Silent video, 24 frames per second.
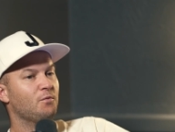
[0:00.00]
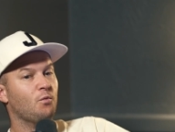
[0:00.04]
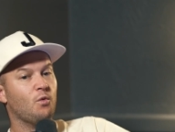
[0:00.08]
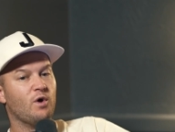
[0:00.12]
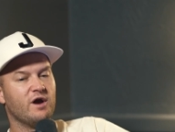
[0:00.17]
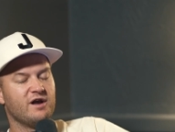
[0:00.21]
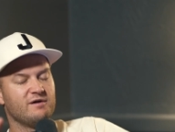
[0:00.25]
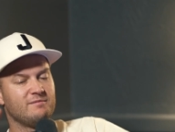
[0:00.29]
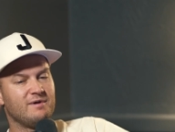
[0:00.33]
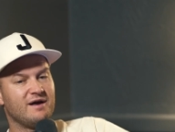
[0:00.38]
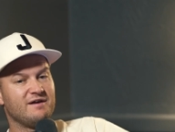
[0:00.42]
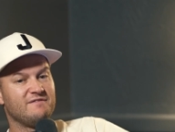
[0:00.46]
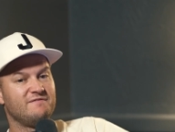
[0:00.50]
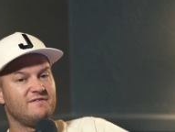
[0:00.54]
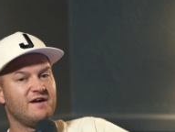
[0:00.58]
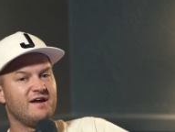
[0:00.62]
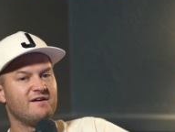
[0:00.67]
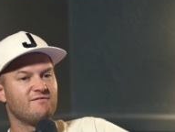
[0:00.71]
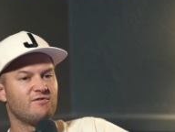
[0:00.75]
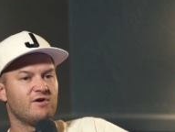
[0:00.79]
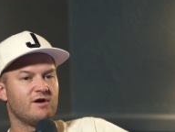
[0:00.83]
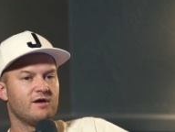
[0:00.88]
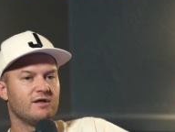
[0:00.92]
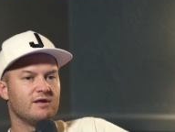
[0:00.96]
One of my
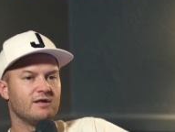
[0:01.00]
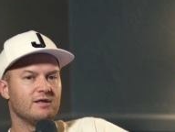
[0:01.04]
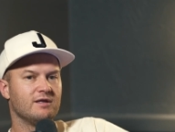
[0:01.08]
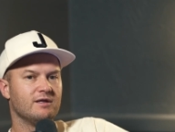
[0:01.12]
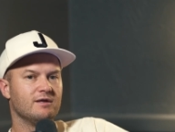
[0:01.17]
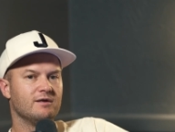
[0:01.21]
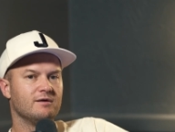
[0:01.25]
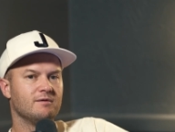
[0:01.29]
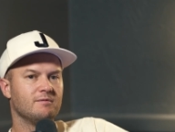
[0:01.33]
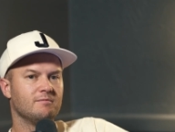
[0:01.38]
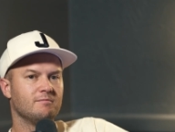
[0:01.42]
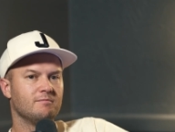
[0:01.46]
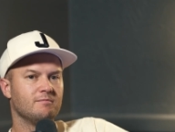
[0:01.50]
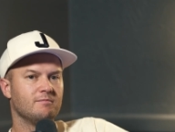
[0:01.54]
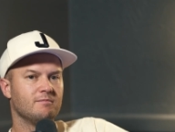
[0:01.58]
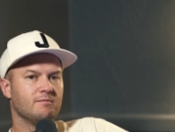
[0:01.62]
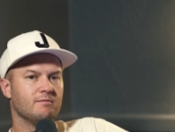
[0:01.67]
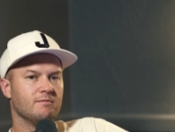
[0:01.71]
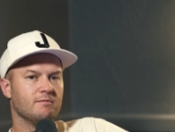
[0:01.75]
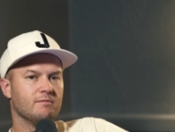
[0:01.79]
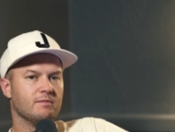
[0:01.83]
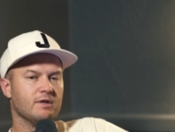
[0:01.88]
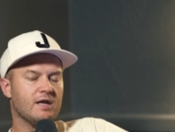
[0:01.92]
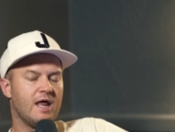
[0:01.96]
favorite
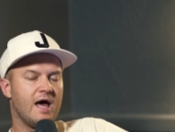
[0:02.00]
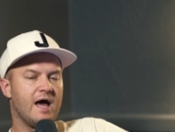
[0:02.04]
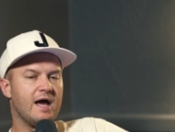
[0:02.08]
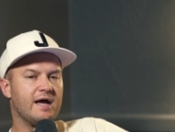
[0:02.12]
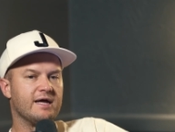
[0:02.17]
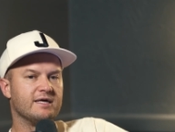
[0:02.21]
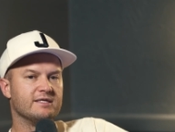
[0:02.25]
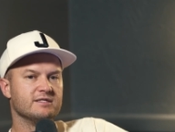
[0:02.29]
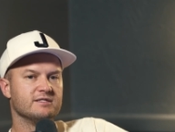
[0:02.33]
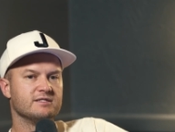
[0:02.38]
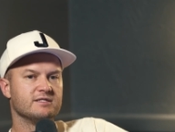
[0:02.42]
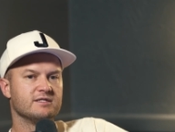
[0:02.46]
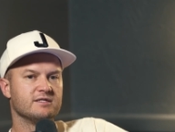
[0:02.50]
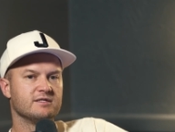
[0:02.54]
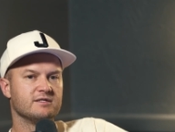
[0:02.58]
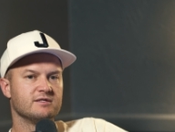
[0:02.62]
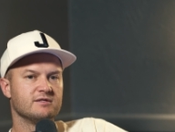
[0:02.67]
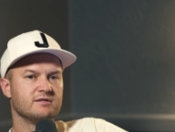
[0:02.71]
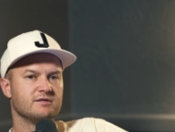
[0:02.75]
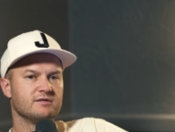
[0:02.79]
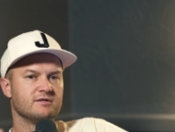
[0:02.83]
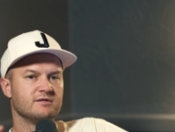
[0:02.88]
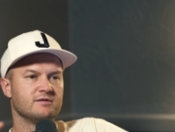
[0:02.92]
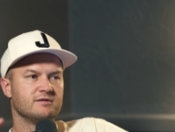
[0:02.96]
lines
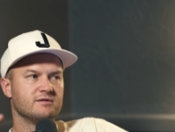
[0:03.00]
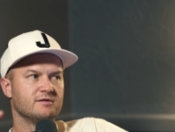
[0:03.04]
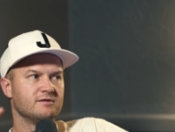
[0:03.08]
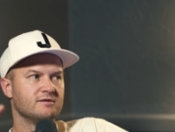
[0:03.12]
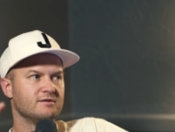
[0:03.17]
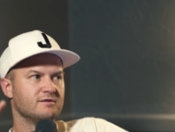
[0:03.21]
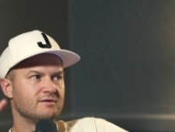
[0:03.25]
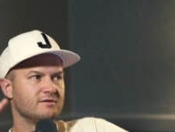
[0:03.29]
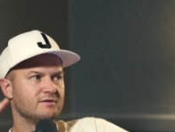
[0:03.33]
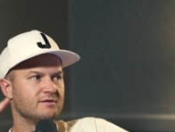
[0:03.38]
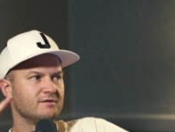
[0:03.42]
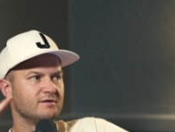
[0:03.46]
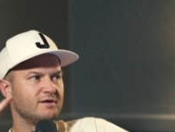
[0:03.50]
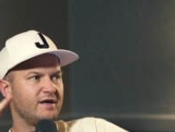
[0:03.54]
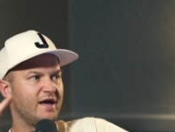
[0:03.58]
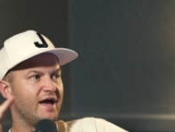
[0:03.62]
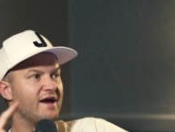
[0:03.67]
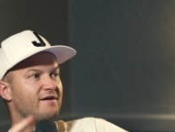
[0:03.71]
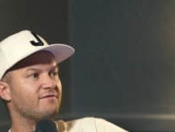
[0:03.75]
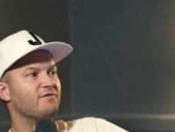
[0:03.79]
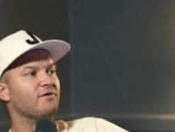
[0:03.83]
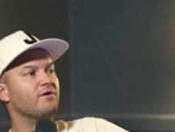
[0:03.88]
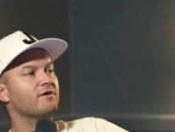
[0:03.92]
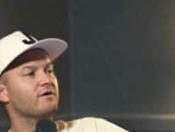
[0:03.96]

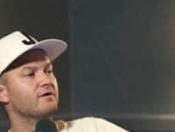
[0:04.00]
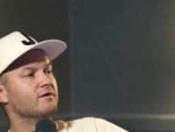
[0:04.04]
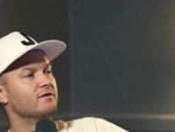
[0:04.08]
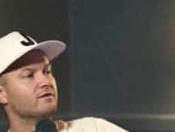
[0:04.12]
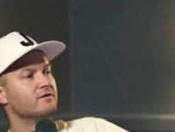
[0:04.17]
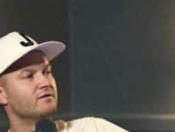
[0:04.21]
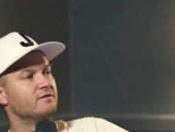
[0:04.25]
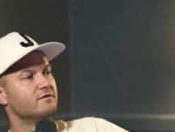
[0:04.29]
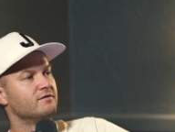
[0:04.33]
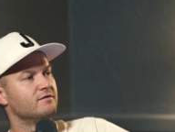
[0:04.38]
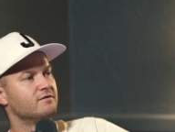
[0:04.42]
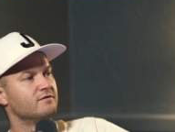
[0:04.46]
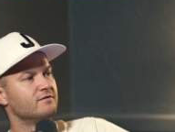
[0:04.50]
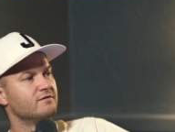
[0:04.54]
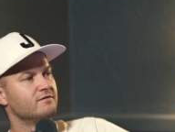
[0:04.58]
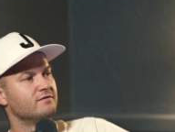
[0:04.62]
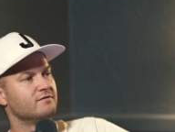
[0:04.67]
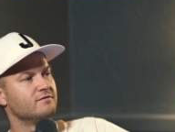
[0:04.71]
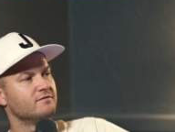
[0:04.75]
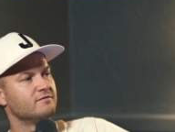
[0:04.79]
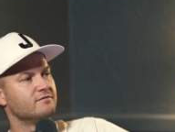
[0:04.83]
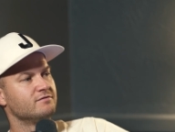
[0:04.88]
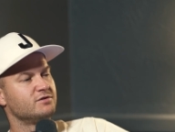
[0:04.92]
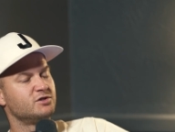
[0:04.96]
ever
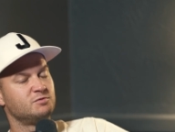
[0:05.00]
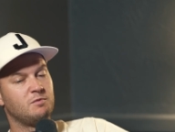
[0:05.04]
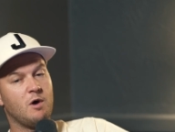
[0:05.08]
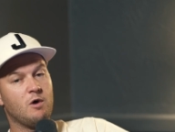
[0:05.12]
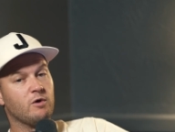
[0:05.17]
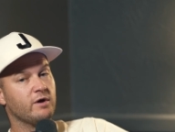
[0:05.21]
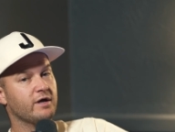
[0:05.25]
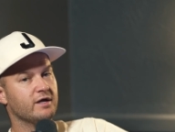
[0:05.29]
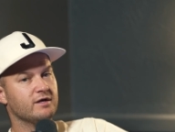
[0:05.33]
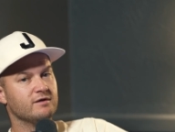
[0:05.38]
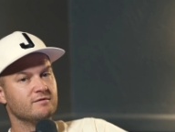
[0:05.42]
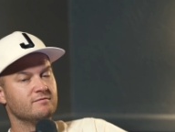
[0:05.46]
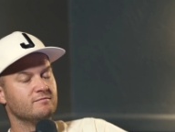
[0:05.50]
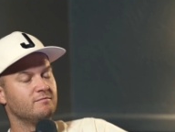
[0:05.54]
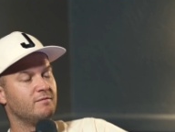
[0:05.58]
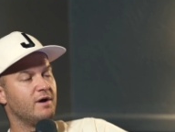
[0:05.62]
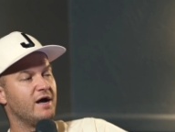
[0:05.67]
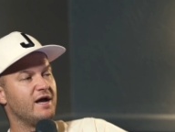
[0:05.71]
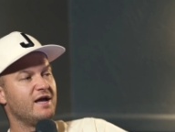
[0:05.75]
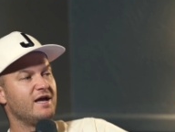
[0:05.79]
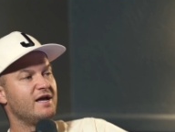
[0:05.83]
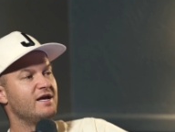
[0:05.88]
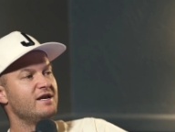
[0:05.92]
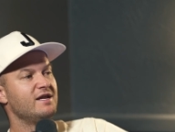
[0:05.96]
spoken
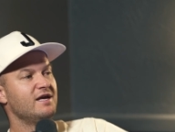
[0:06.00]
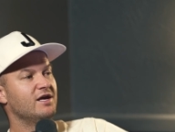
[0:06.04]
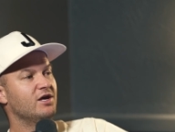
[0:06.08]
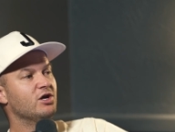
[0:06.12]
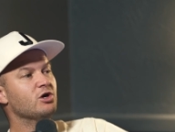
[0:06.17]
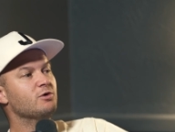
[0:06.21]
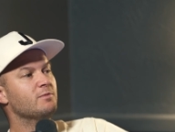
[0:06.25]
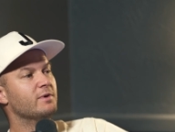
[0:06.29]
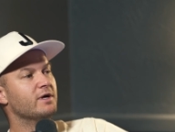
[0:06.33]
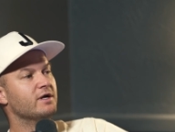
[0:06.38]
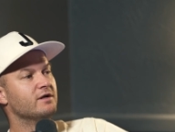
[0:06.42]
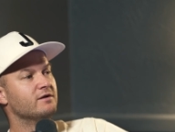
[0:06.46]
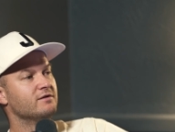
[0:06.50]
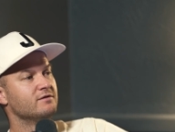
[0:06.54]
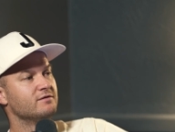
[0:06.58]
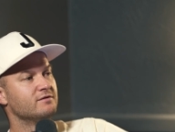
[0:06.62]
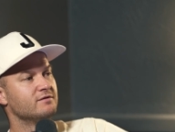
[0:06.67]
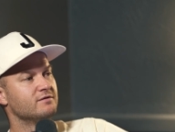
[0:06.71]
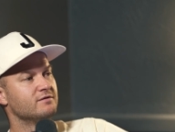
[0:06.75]
by any human